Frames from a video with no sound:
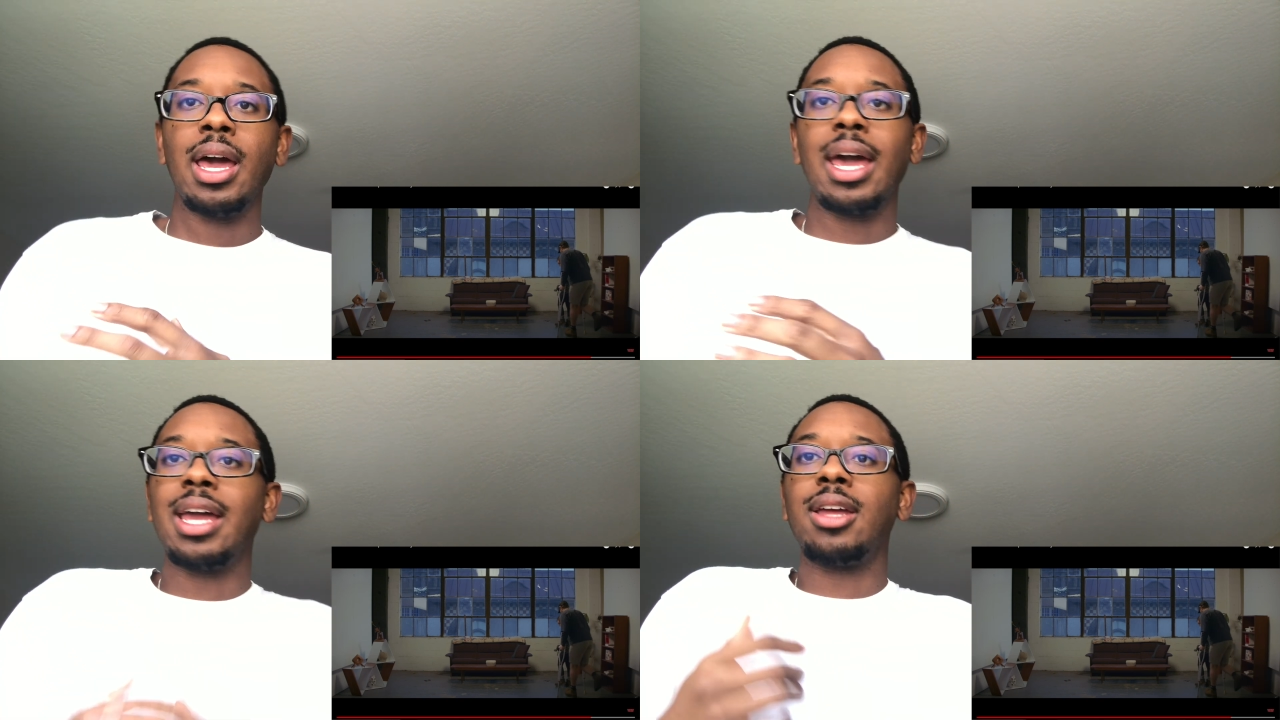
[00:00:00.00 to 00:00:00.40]

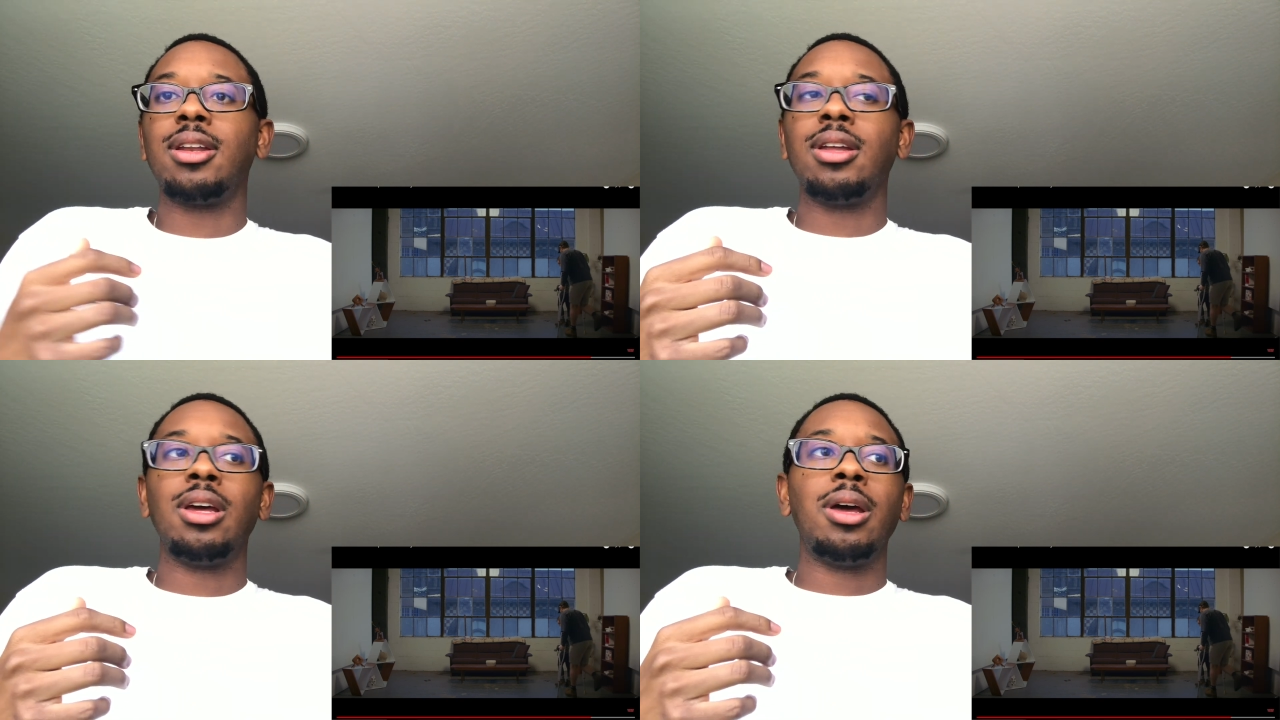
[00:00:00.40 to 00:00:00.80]

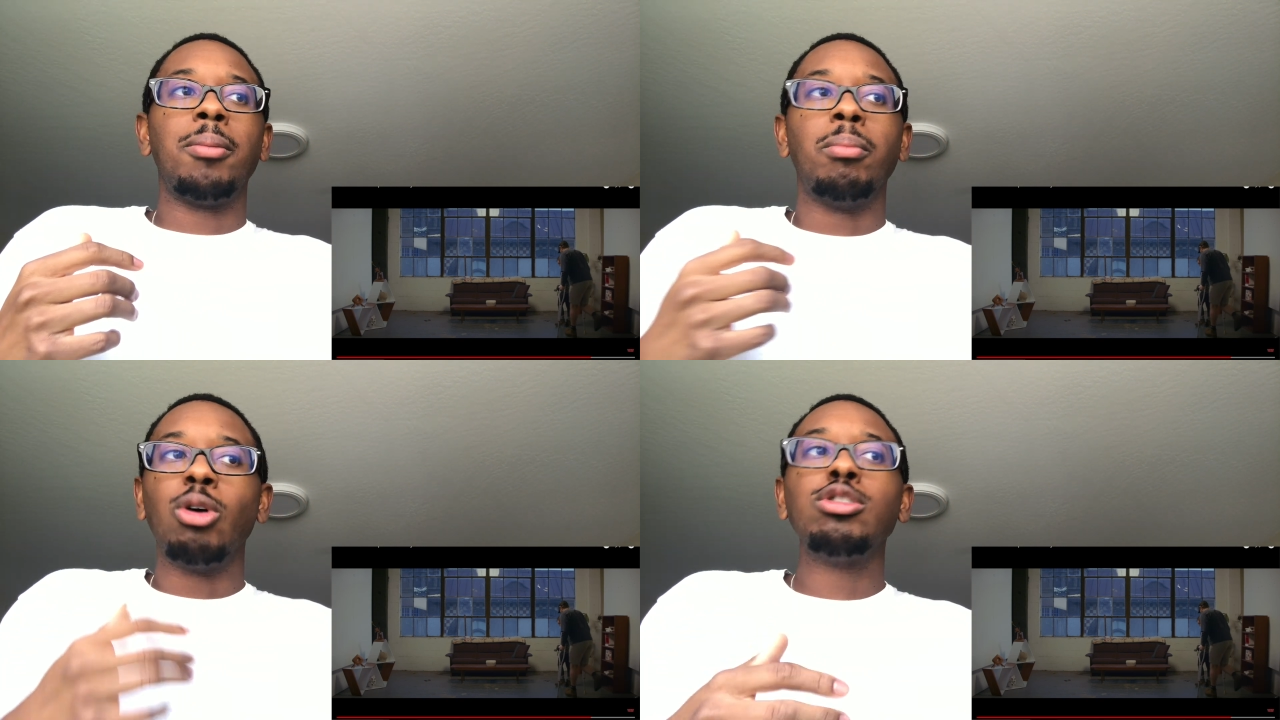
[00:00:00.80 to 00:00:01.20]
And
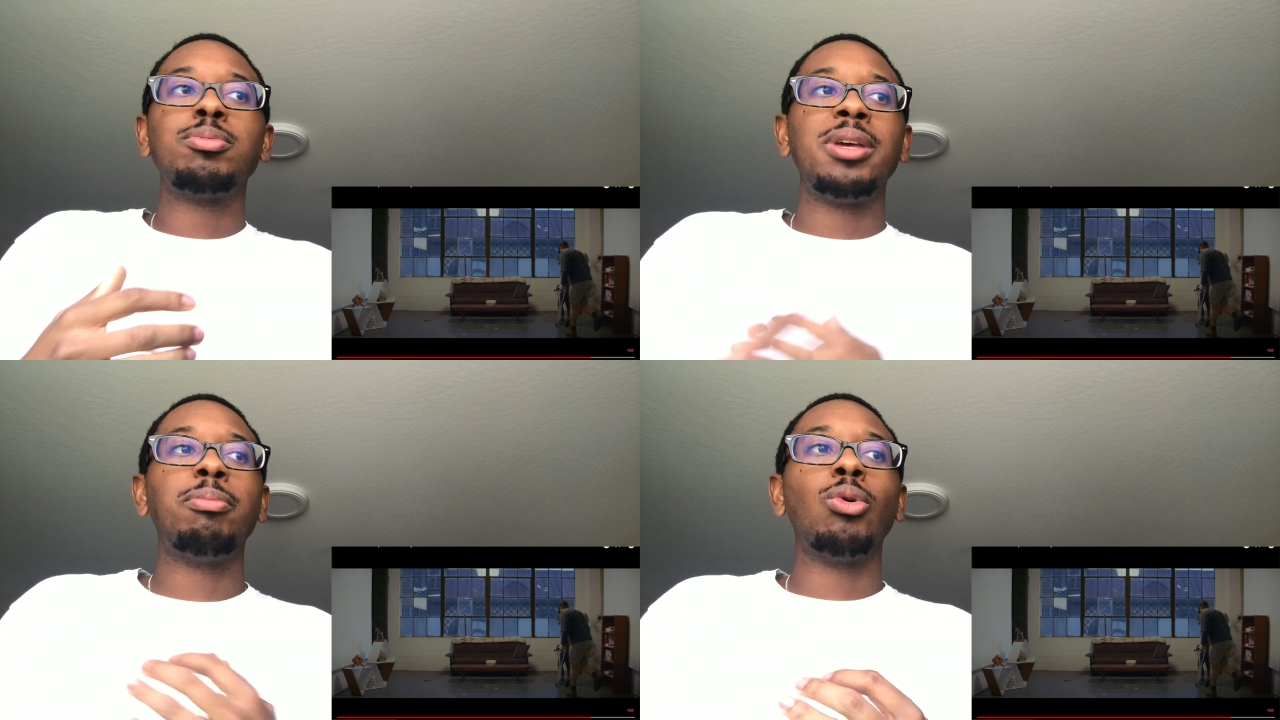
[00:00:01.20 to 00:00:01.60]
most
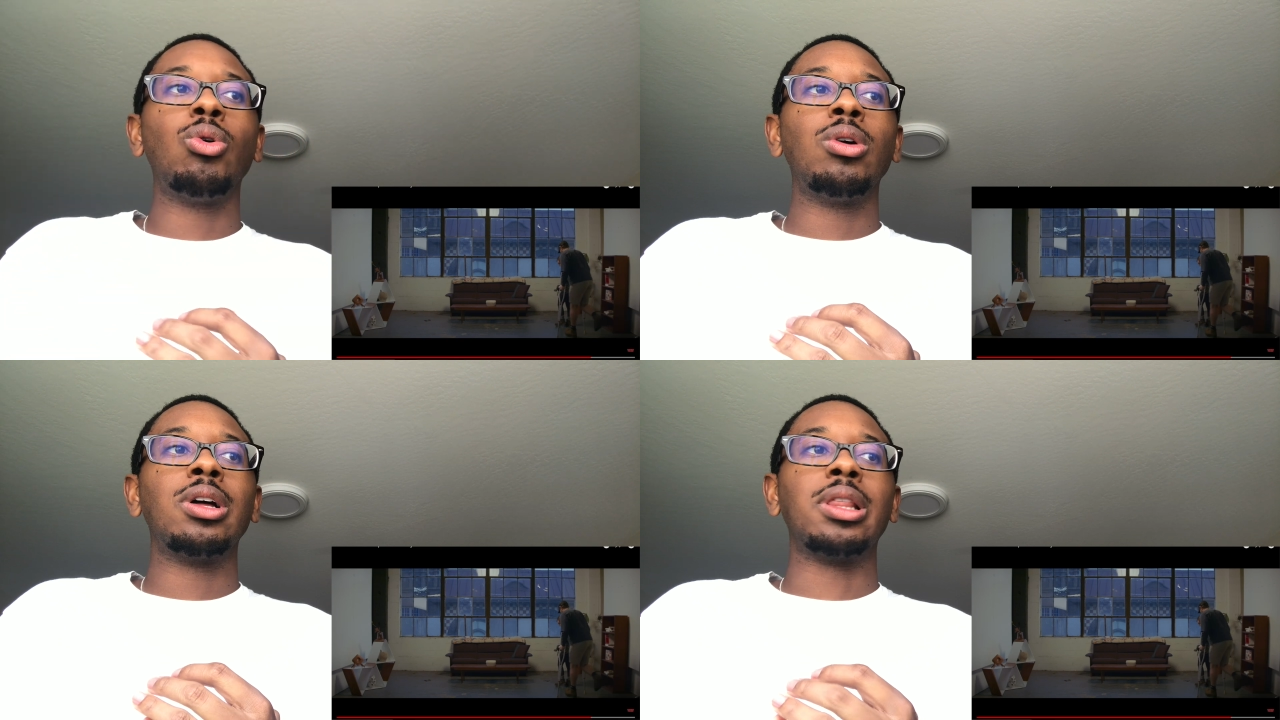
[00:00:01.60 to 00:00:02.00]

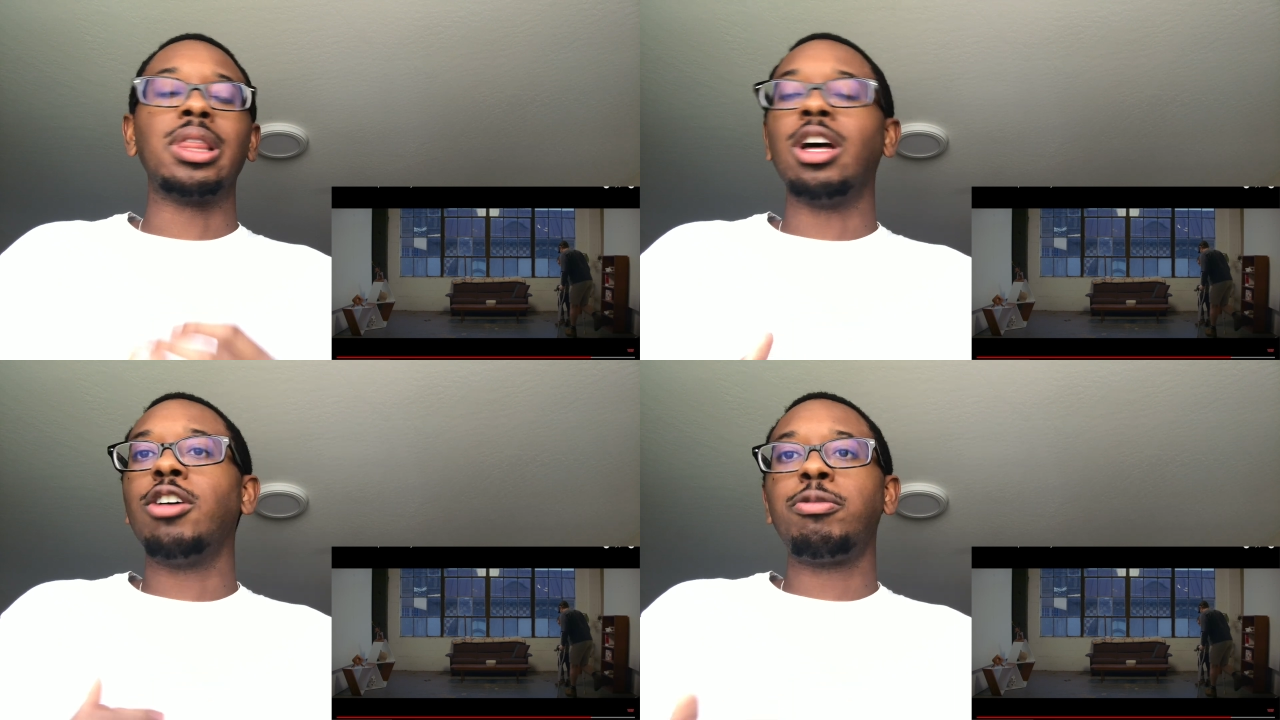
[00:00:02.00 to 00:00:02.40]
people
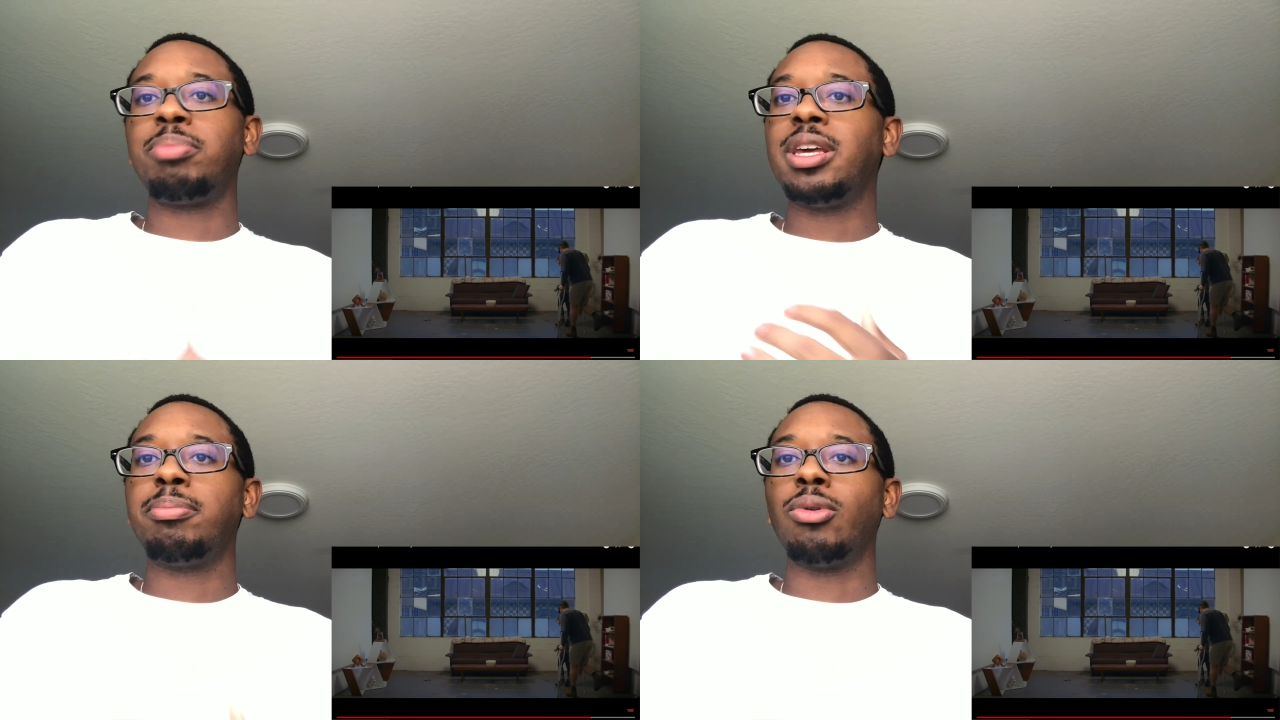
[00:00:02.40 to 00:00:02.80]
love
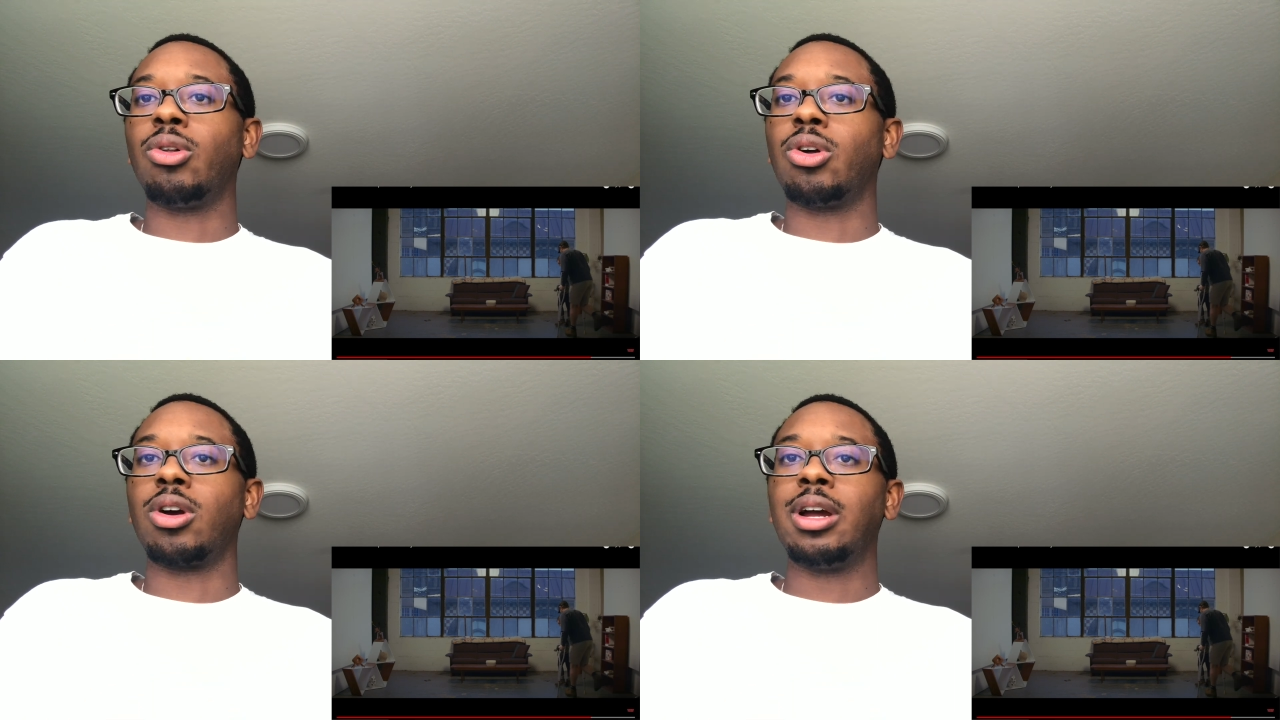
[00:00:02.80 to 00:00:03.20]
people
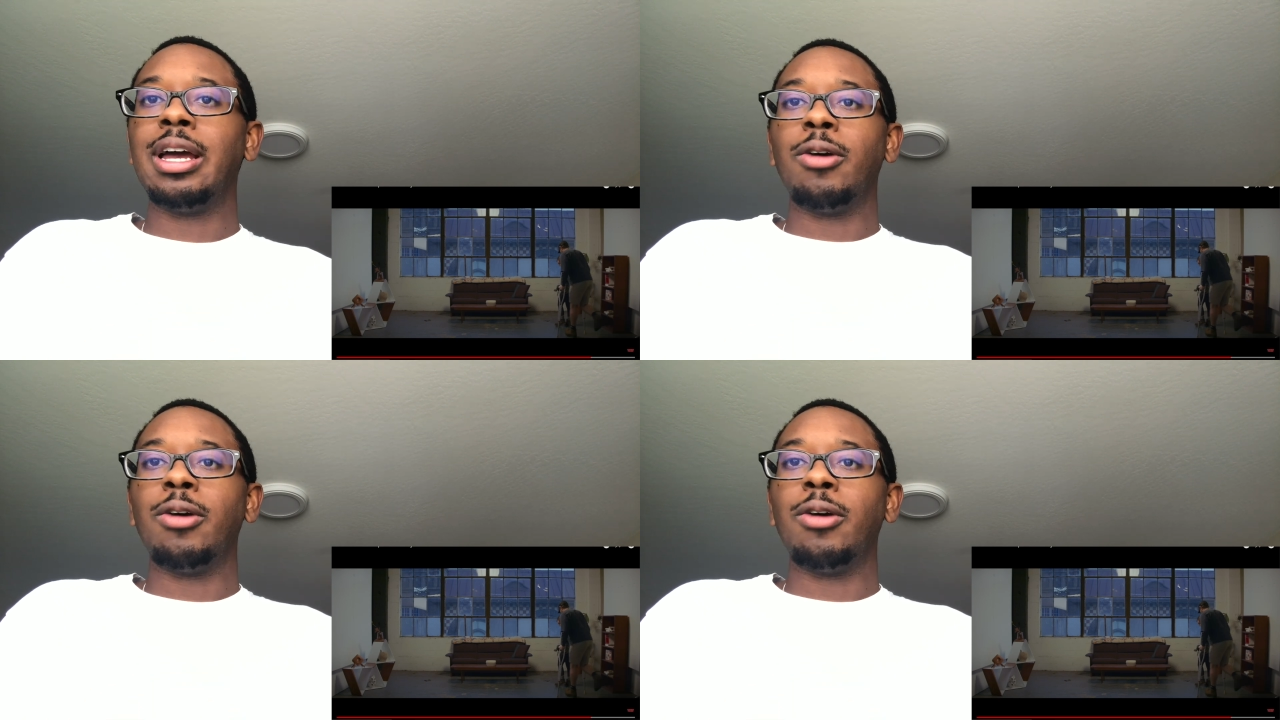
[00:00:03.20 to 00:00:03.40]
or